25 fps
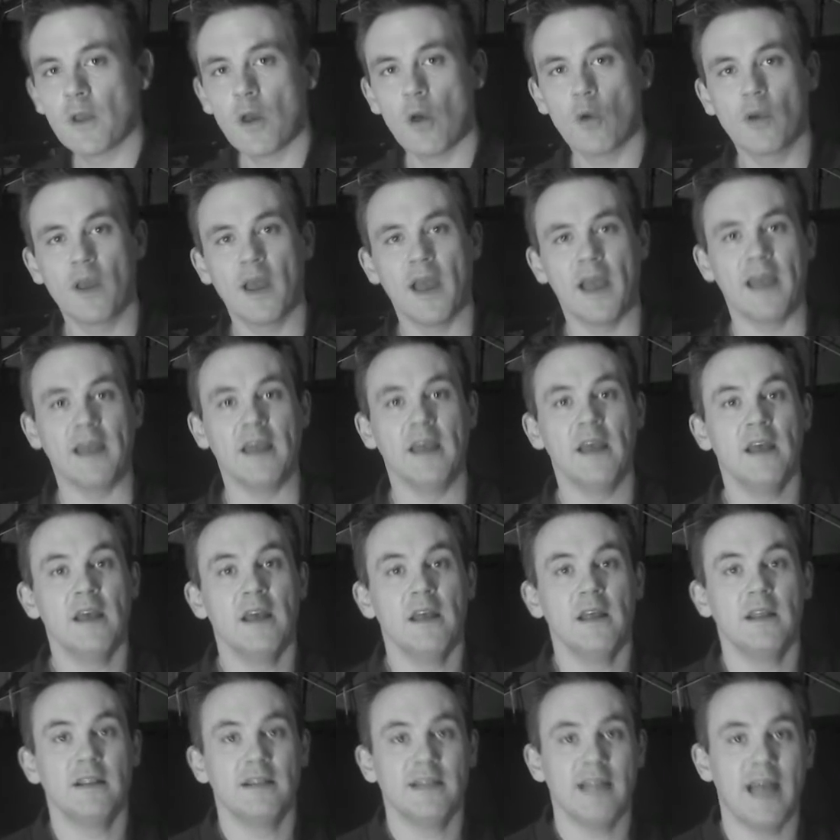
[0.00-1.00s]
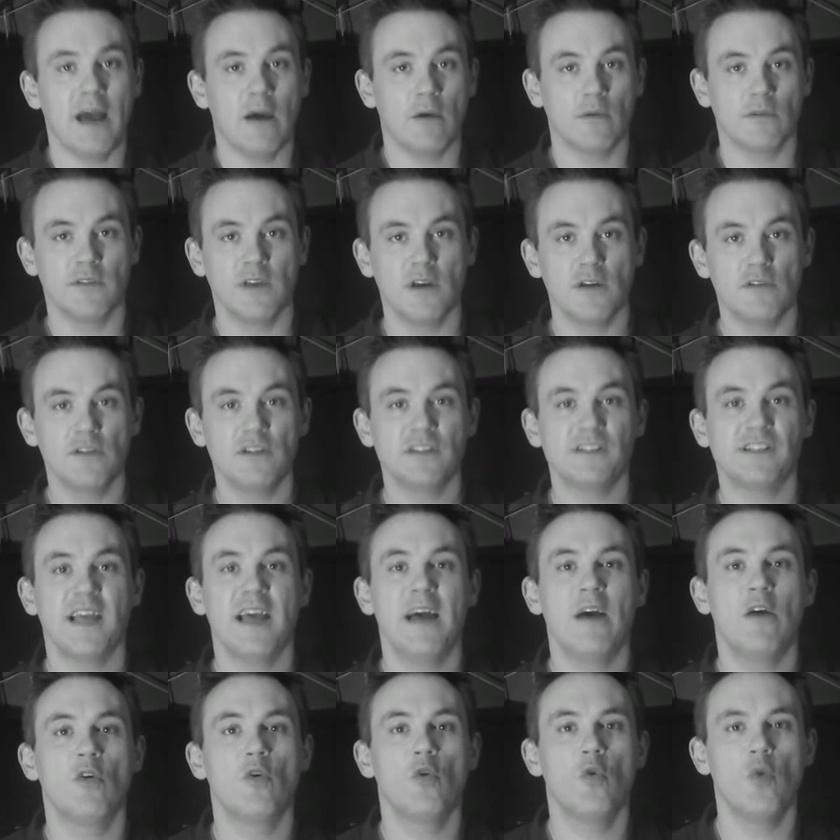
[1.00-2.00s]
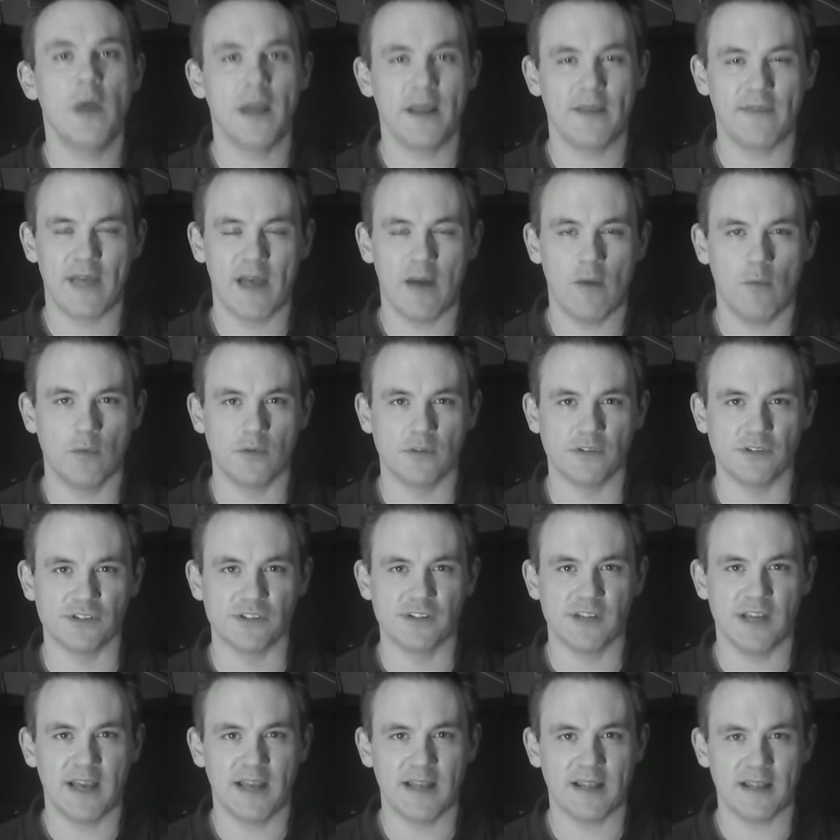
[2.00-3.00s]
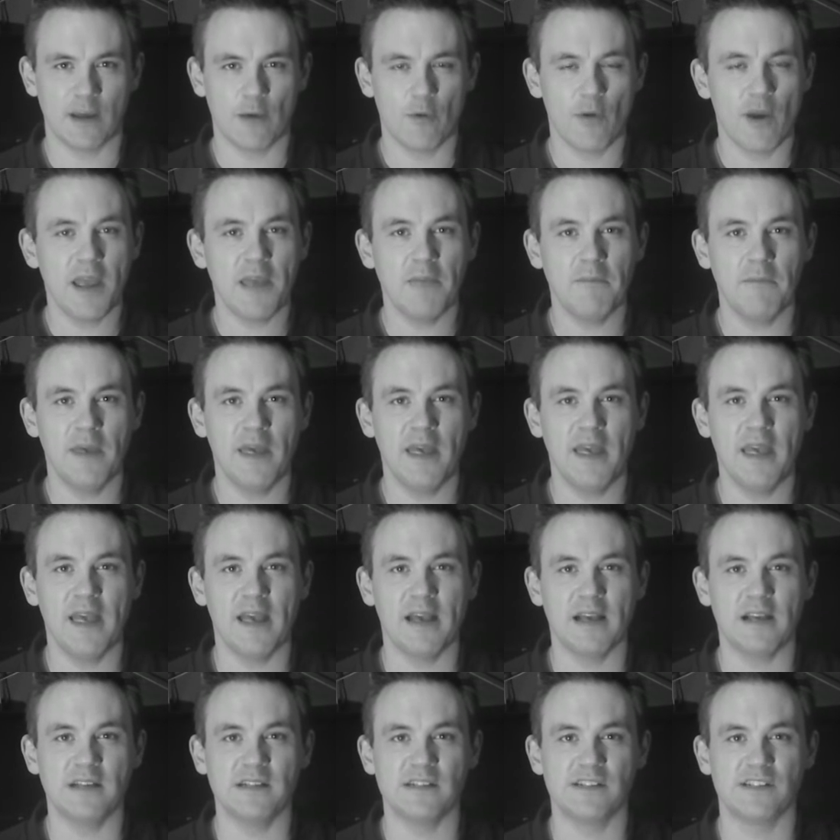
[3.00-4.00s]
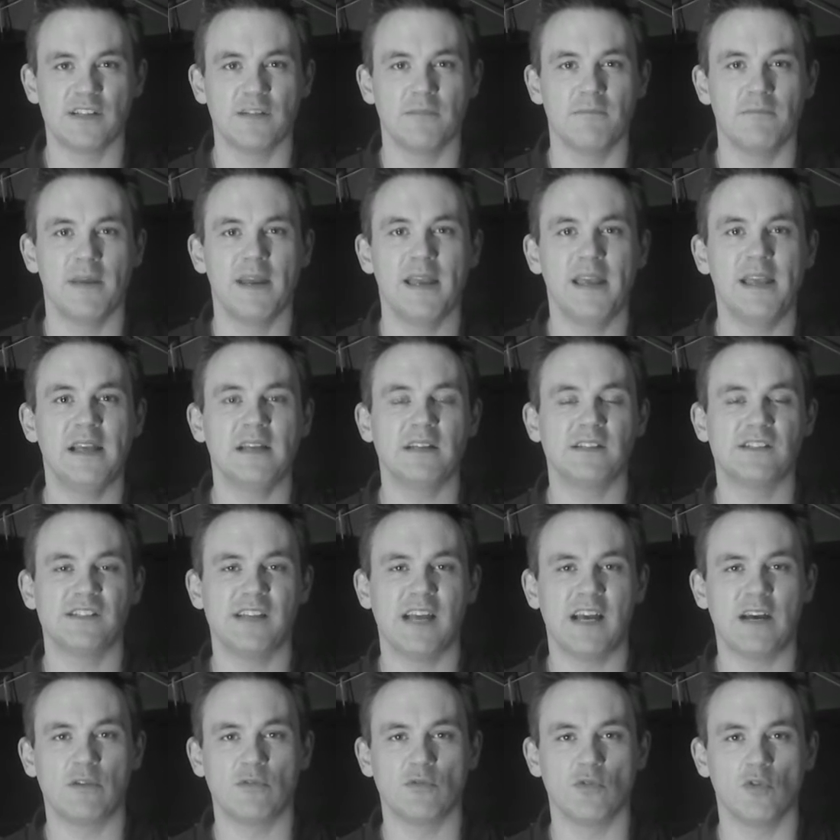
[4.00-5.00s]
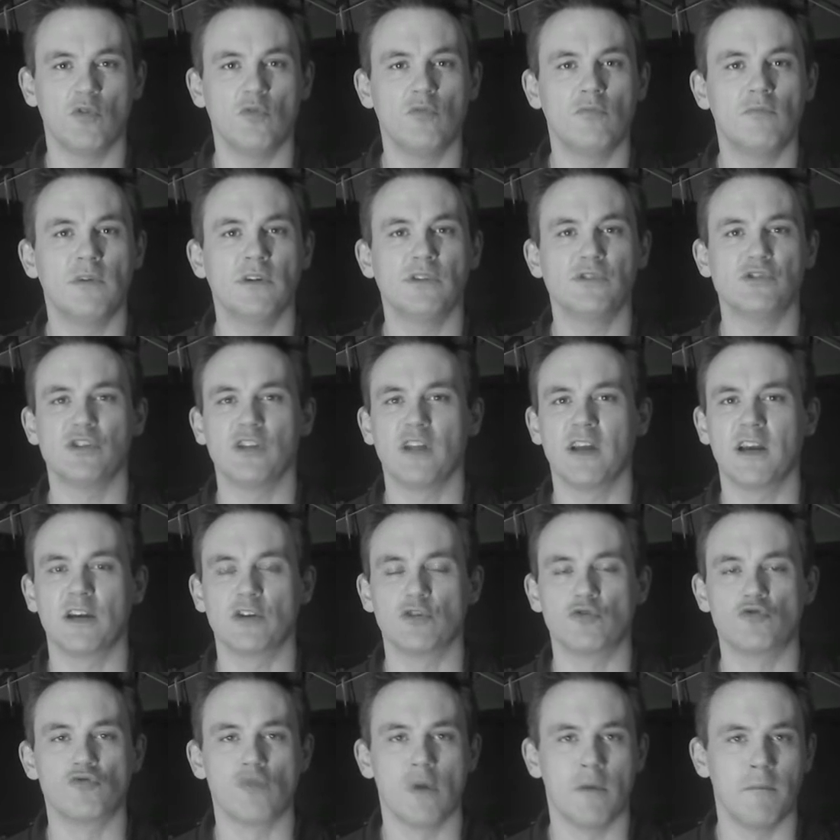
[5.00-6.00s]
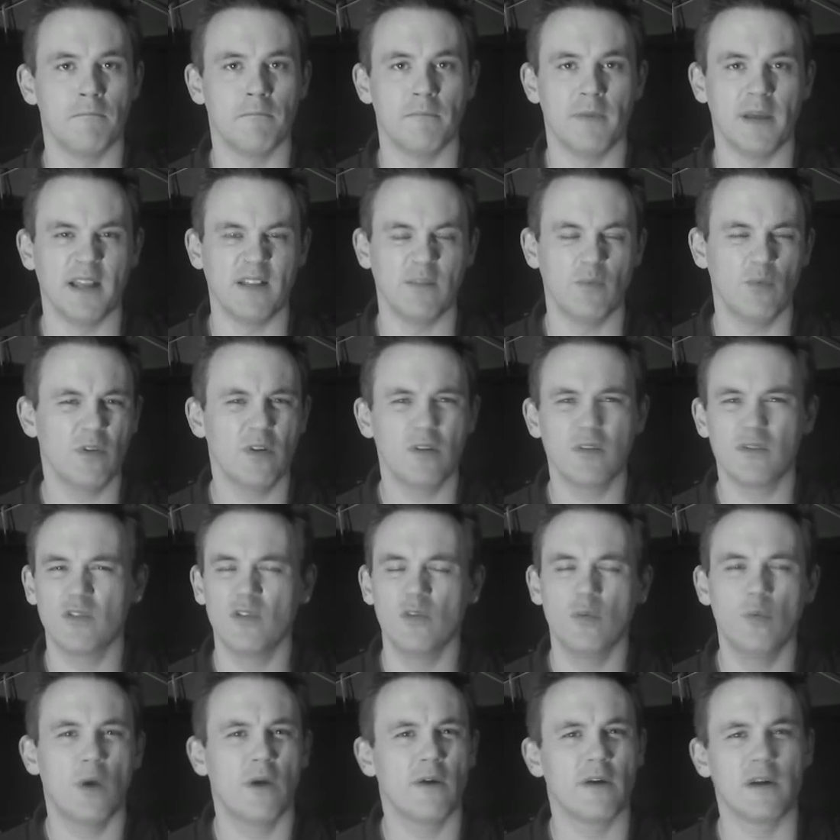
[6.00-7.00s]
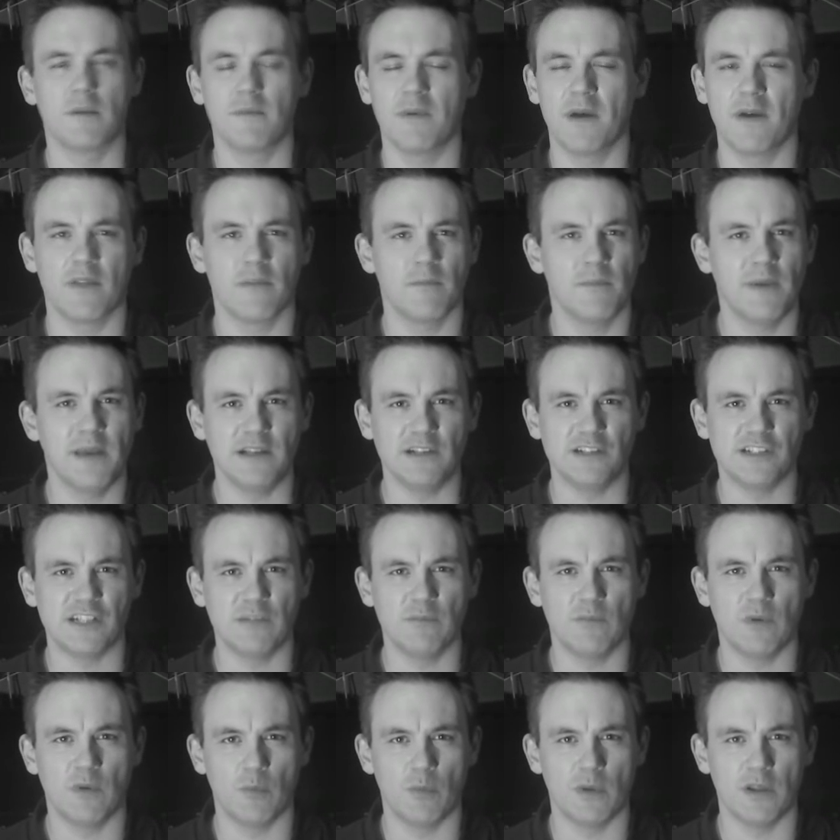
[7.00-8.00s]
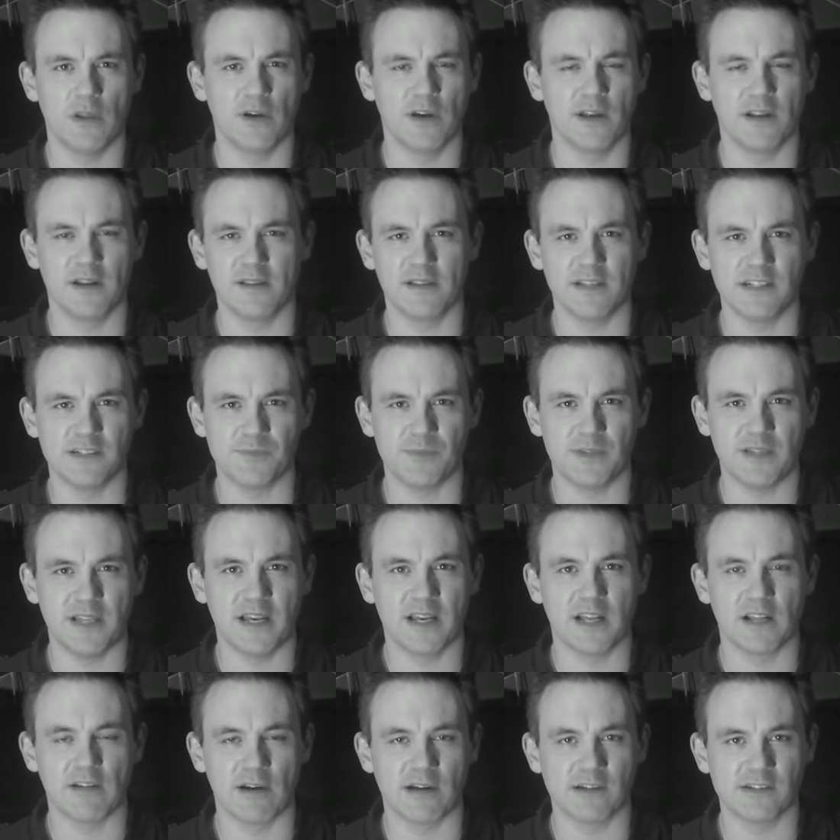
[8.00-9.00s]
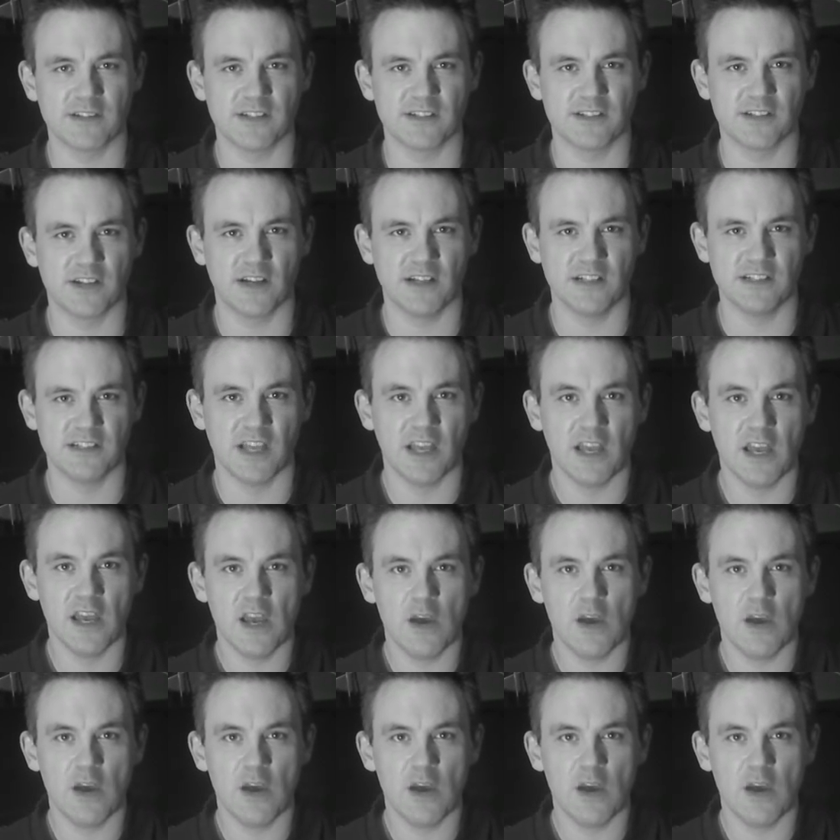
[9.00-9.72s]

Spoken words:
Okay. Now notice how quick that was, and our aim here is to make it sound almost like a drum beat. We're not too worried about the pitching when we're looking at this particular exercise.